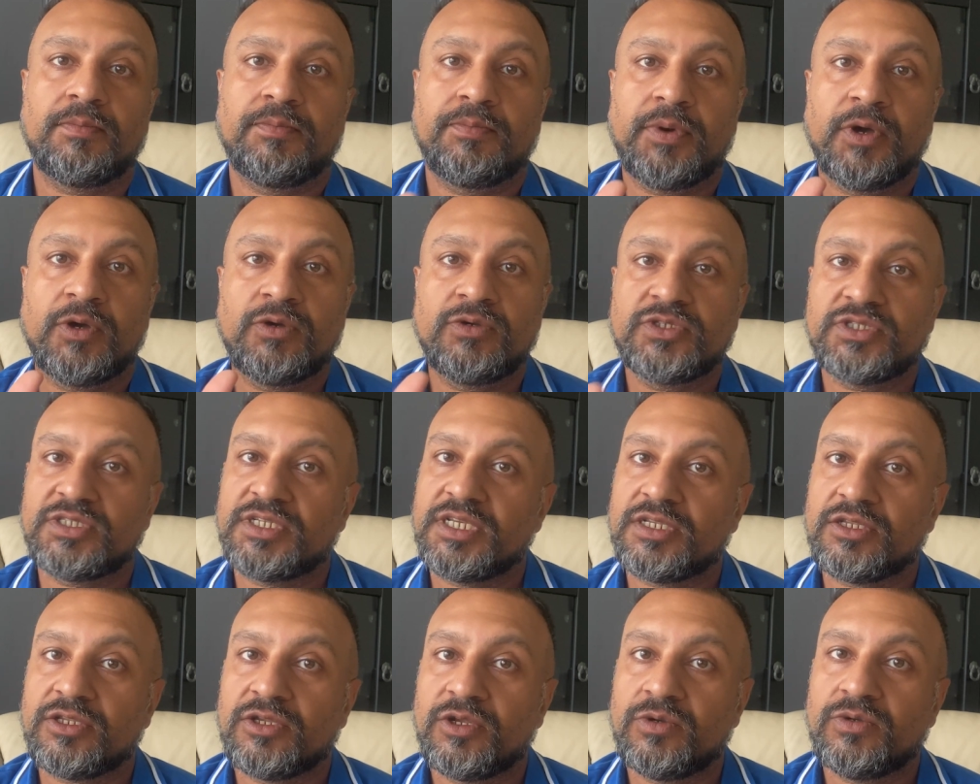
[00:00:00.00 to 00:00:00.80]

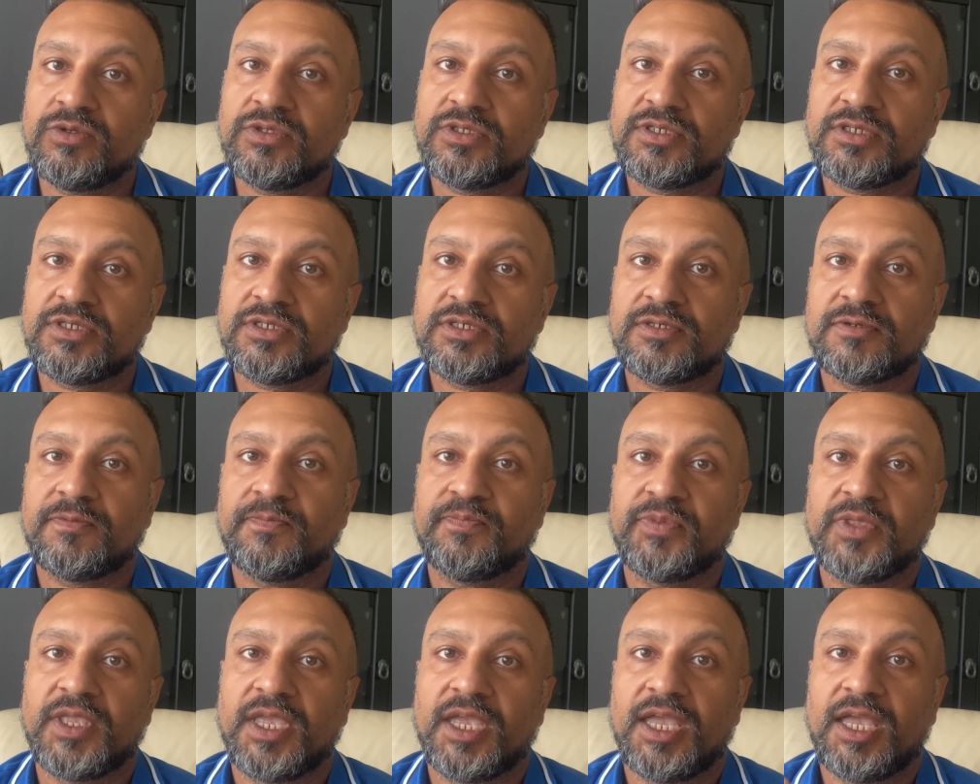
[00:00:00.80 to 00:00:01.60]
post-it notes,
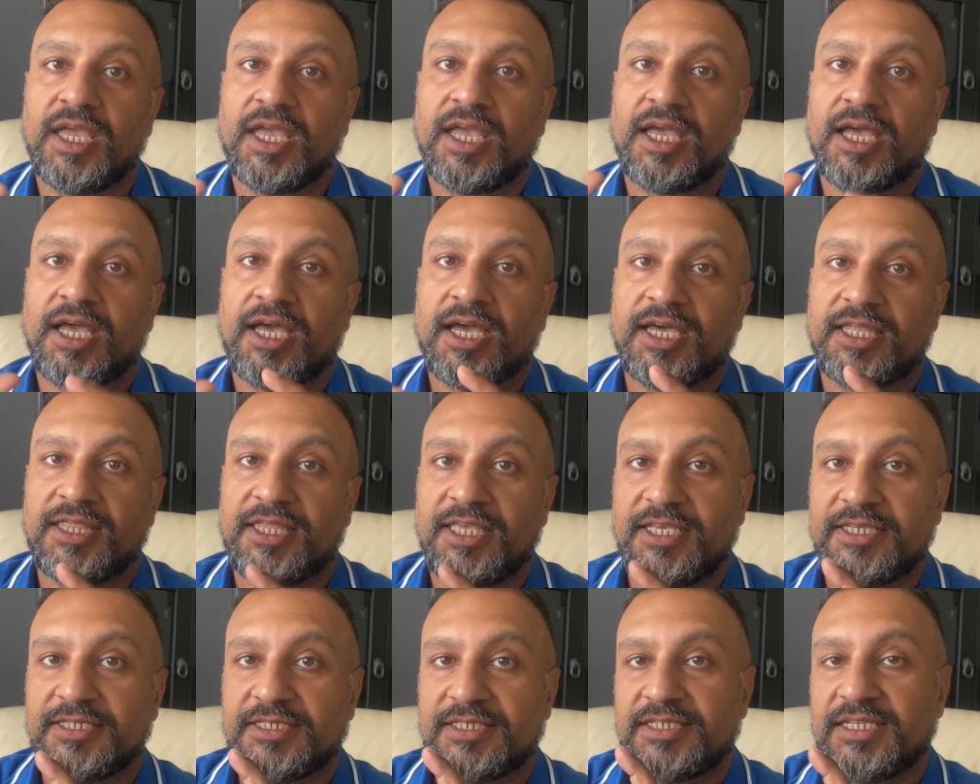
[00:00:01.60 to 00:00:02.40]

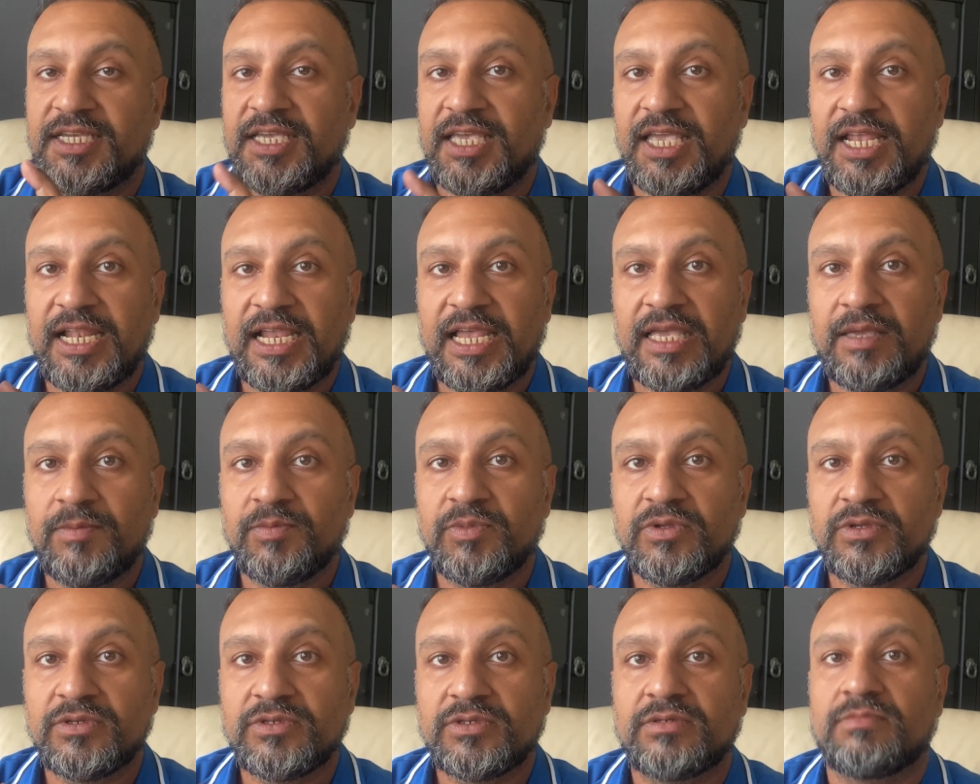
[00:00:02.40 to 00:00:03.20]
these sticky
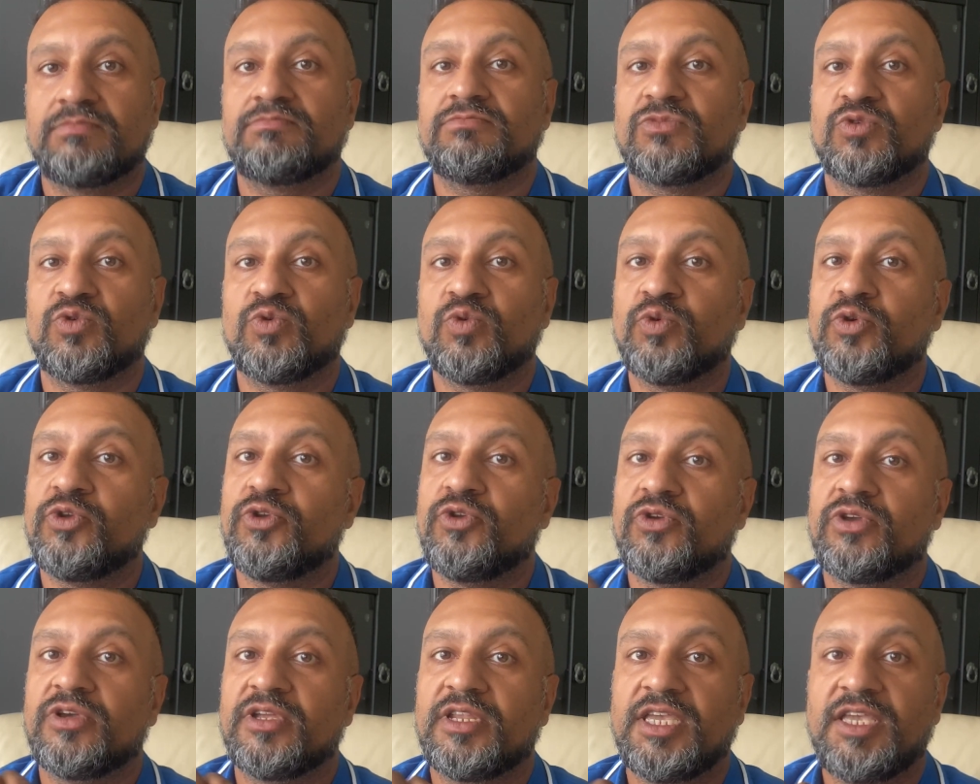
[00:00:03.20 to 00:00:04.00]
labels, or
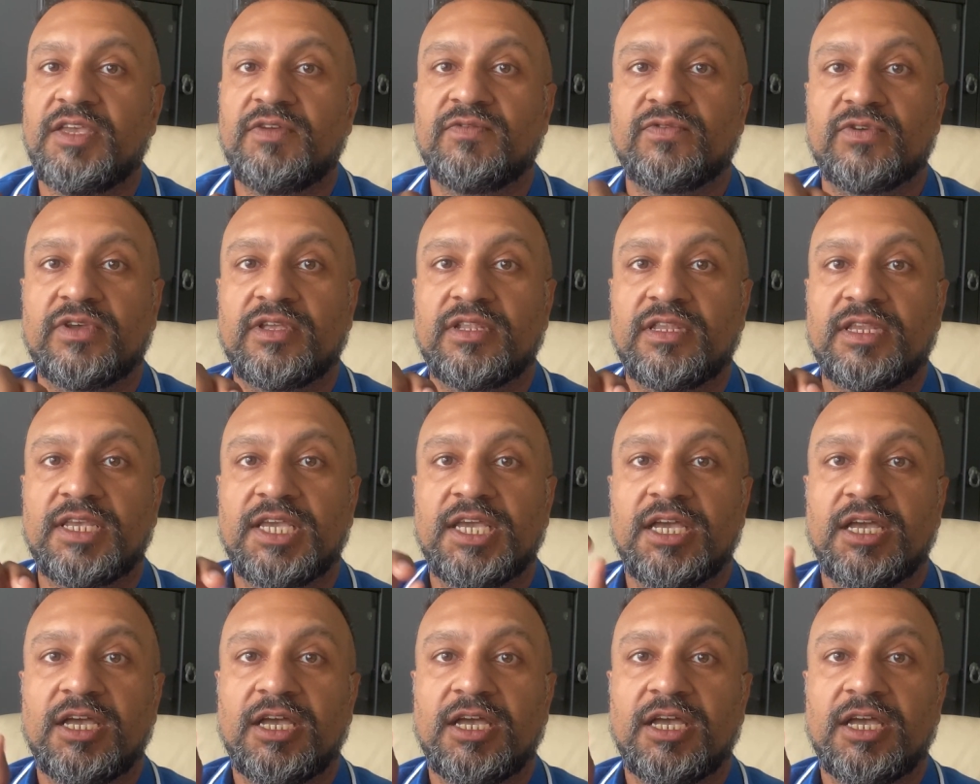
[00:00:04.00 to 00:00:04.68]
you can even